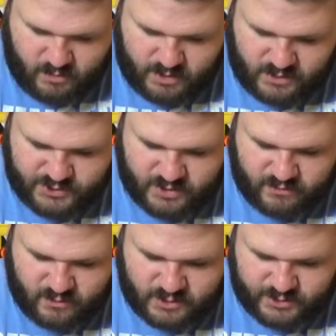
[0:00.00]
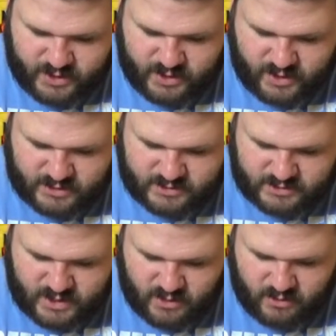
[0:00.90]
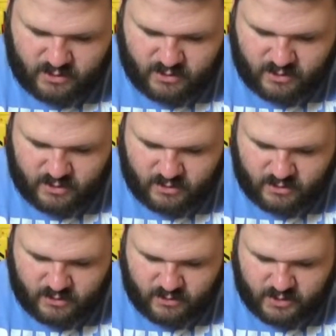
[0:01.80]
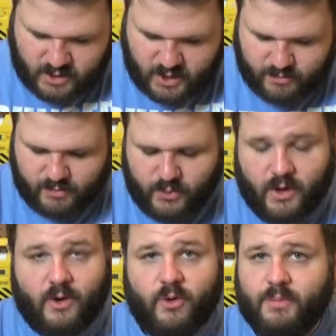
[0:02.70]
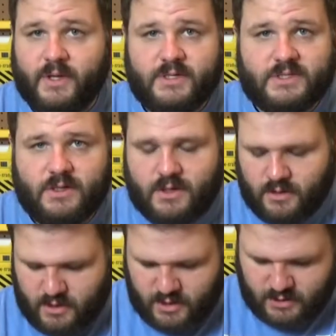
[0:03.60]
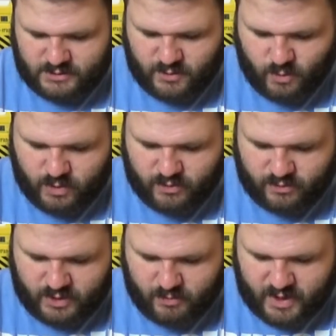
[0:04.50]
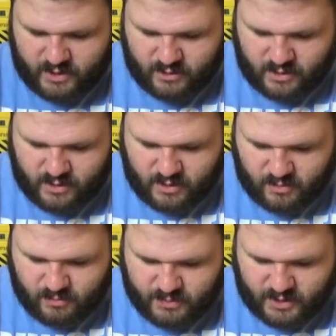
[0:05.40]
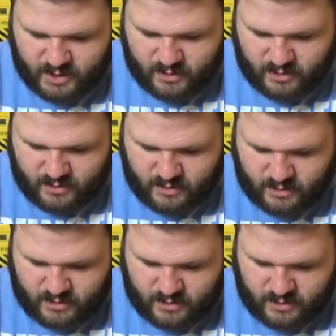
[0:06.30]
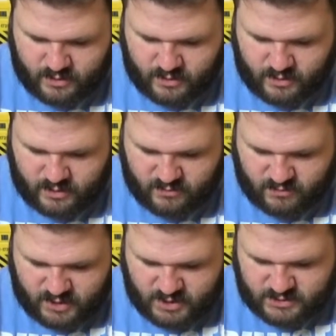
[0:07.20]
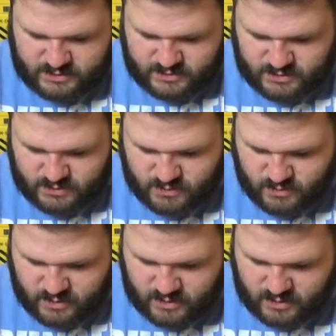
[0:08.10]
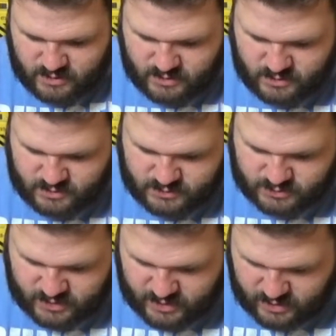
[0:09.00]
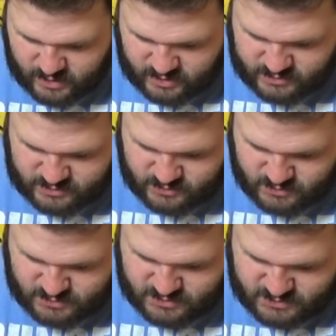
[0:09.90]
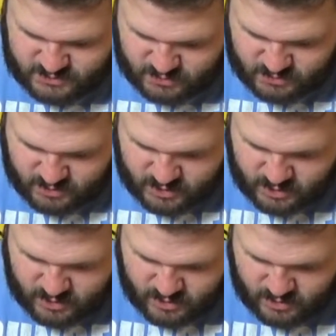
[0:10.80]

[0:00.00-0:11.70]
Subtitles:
Be gentle, try not to tear your current hop-up. We are replacing it, so it wouldn't really matter here, but it is nice to try not to destroy